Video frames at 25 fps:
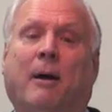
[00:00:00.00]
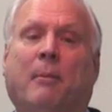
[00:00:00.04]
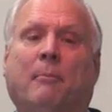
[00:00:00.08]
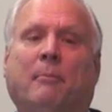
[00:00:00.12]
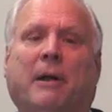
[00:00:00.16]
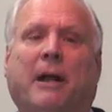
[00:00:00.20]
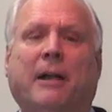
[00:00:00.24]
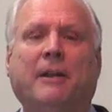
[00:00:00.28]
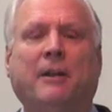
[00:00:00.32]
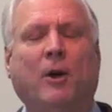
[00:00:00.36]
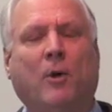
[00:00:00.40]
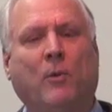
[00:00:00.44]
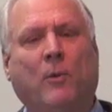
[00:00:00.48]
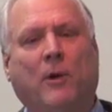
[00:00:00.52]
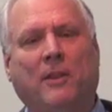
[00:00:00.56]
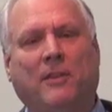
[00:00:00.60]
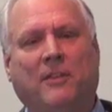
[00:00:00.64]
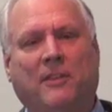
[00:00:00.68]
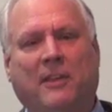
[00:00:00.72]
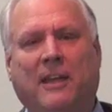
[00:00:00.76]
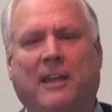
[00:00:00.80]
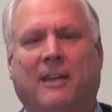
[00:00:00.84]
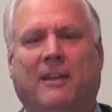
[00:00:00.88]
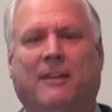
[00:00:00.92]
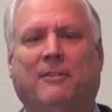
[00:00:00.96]
But I know one
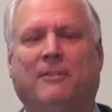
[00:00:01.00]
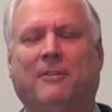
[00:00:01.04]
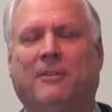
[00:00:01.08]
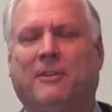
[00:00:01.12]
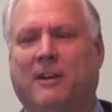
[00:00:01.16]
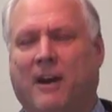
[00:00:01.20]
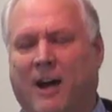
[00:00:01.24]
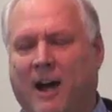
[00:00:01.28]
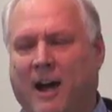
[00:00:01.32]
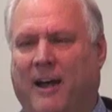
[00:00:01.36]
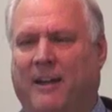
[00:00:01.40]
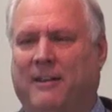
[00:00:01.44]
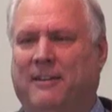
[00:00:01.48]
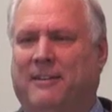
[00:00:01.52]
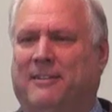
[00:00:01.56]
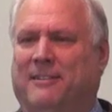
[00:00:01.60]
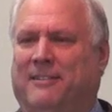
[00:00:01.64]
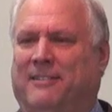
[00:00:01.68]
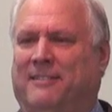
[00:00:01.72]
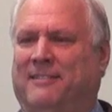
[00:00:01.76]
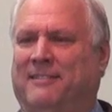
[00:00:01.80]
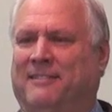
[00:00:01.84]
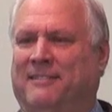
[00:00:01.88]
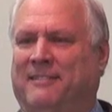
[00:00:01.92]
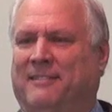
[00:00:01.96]
thing, you're God,
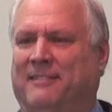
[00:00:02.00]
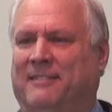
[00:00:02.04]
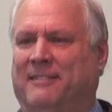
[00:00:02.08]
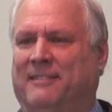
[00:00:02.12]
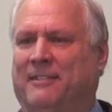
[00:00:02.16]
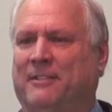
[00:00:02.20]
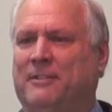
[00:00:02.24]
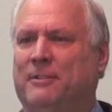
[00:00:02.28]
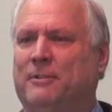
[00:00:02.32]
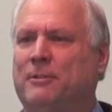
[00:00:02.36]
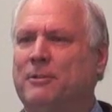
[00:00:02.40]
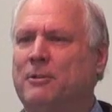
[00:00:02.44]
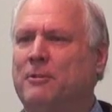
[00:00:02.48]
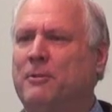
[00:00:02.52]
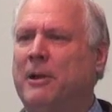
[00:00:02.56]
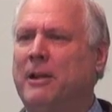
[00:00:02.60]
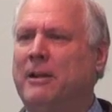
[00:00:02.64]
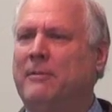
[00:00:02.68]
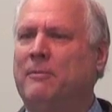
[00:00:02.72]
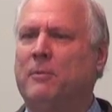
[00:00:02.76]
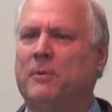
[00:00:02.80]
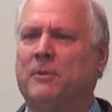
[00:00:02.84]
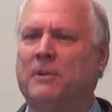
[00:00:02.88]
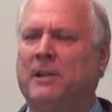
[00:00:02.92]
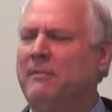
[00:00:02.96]
and you're the creator
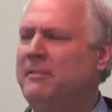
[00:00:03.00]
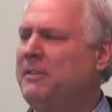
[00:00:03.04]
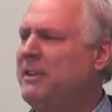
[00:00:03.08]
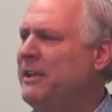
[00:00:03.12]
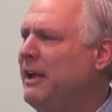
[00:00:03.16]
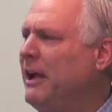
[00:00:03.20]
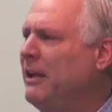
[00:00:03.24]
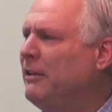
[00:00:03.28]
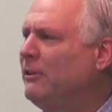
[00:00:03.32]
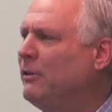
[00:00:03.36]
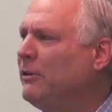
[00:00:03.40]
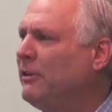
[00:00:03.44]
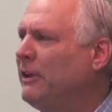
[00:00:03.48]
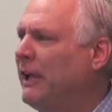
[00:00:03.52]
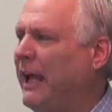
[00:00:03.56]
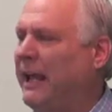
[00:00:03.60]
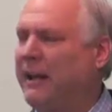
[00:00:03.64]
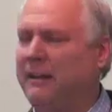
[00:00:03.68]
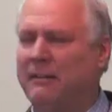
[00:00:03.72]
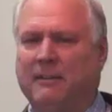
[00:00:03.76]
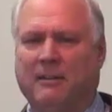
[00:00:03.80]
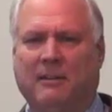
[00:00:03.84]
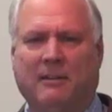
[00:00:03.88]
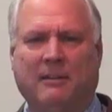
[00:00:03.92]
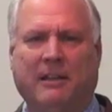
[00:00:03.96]
of the world. Everything I look
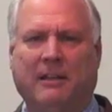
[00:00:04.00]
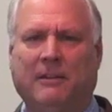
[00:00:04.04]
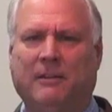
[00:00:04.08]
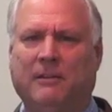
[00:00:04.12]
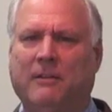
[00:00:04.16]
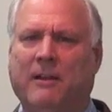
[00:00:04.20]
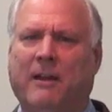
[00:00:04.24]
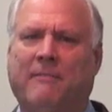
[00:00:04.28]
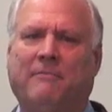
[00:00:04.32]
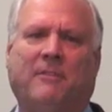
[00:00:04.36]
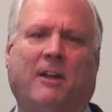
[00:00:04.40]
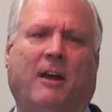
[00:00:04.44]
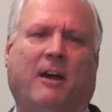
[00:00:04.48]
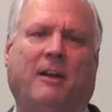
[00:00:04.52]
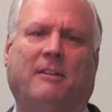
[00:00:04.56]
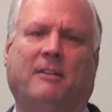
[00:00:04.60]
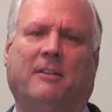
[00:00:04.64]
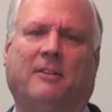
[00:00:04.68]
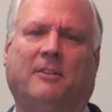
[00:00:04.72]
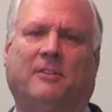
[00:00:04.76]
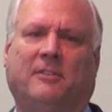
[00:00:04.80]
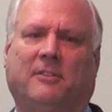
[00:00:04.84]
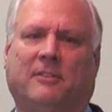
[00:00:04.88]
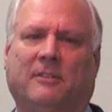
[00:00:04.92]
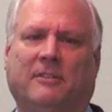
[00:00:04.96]
at that you have done
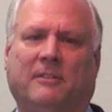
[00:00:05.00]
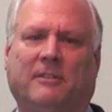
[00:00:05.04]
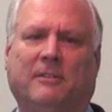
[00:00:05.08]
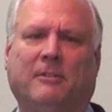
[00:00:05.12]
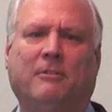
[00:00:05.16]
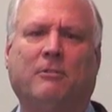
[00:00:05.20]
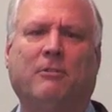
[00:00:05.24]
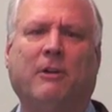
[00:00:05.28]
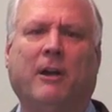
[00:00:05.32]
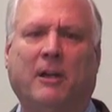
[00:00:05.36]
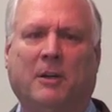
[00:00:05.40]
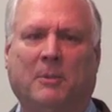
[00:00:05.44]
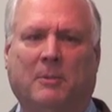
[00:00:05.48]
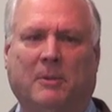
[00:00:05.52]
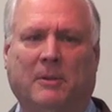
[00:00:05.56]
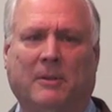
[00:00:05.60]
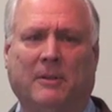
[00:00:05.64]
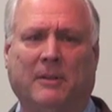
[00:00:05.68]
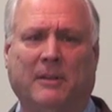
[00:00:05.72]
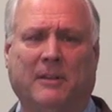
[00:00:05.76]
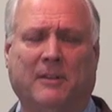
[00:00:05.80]
is incredible.